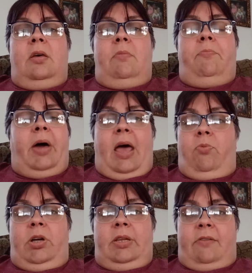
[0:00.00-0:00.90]
But I
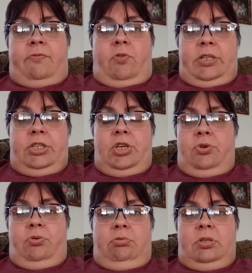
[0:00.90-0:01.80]
will not force
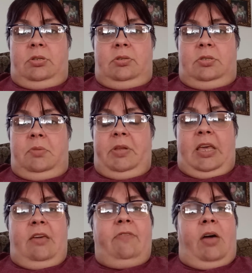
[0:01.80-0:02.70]
you to
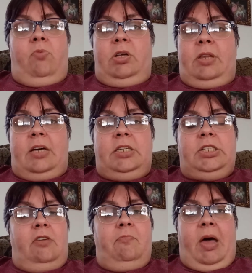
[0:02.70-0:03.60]
believe. I will not
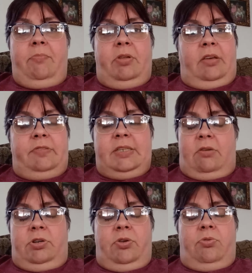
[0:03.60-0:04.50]
shove my beliefs
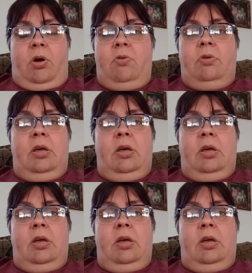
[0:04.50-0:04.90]
down your throat.